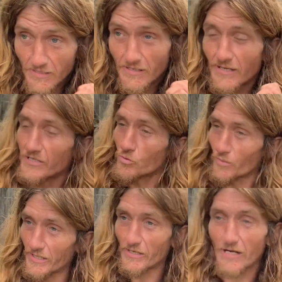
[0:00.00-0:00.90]
it's
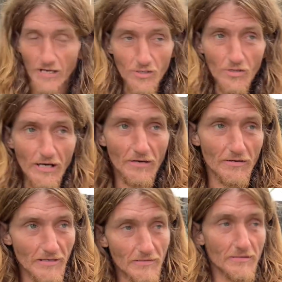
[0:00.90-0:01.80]
weird. I don't know how
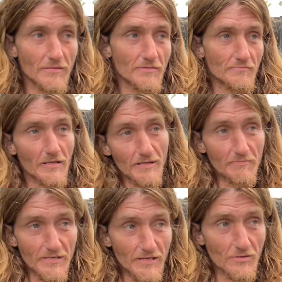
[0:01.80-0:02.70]

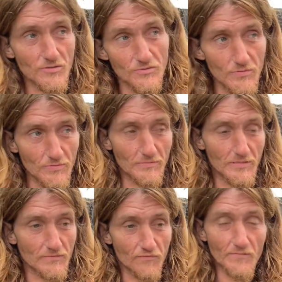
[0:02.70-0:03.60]
anybody else who
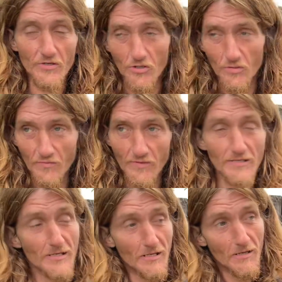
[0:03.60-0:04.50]
is familiar with it.
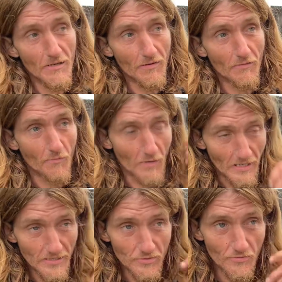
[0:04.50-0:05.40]
When
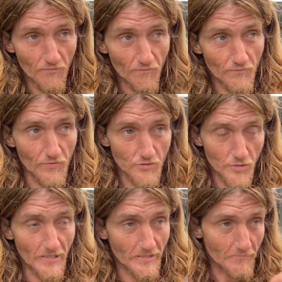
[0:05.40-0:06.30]
I do the
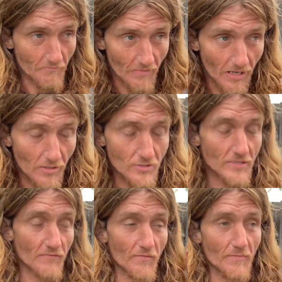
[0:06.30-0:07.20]
tranq, I'll
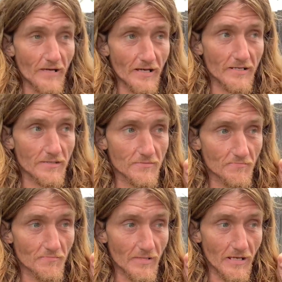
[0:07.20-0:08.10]
sniff a bag,
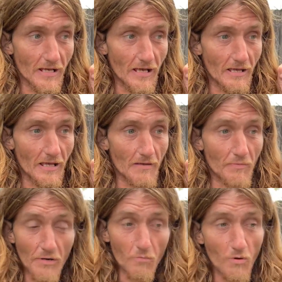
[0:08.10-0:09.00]

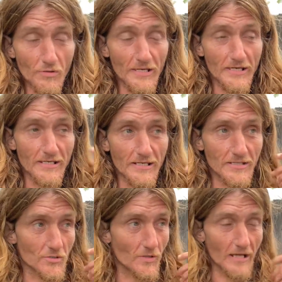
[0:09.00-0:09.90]
but it won't kick in
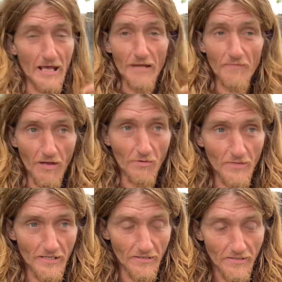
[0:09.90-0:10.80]
until like a half hour
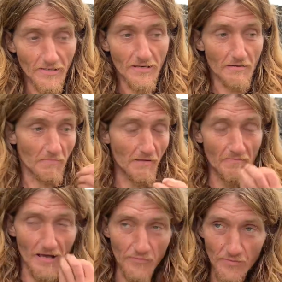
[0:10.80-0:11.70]
later. My
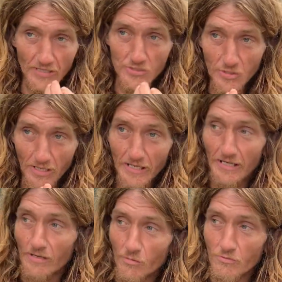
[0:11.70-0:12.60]
mouth will get dry,
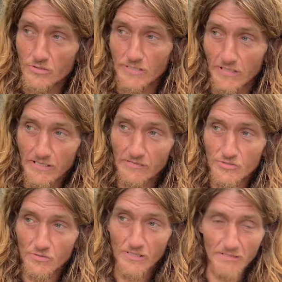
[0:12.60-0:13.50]
and it gives
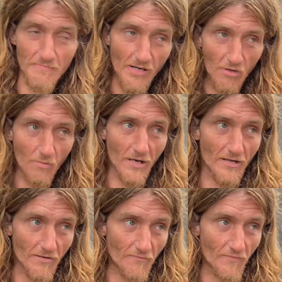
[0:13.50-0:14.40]
you like a
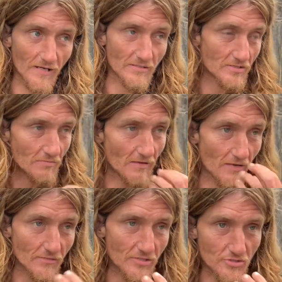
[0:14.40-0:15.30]
marijuana effect. Like your
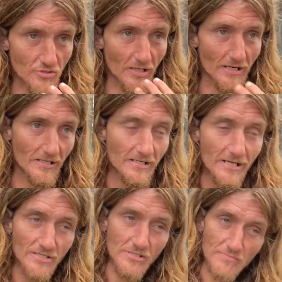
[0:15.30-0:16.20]
mouth gets dry.
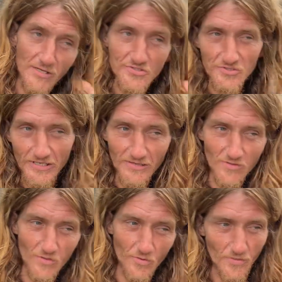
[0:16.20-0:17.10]
Sometimes you get a
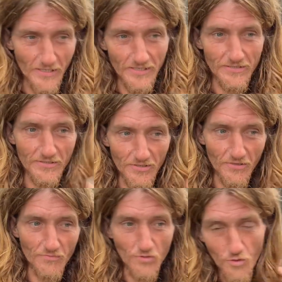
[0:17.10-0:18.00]
little like,
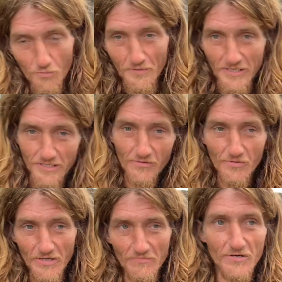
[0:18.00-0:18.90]
loopy or
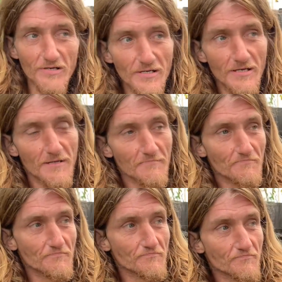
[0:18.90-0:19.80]
whatever,
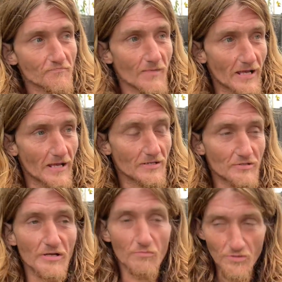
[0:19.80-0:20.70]
and you
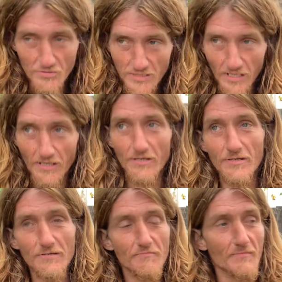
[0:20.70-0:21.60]
get real tired,
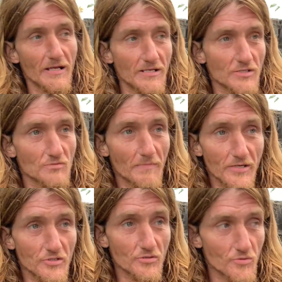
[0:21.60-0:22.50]
and it just
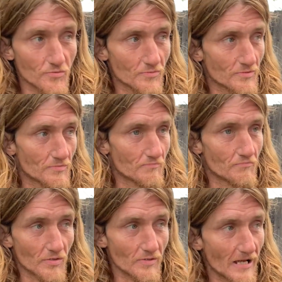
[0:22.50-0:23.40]
makes you
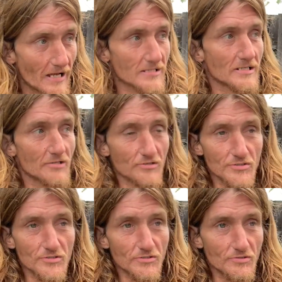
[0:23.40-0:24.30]
relax, and you can
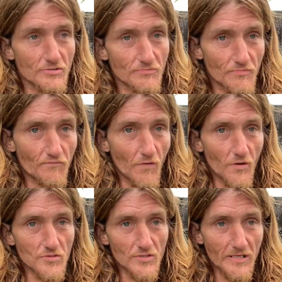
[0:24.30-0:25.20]
fall
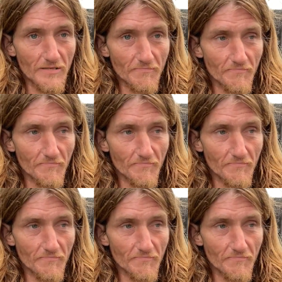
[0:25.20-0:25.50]
asleep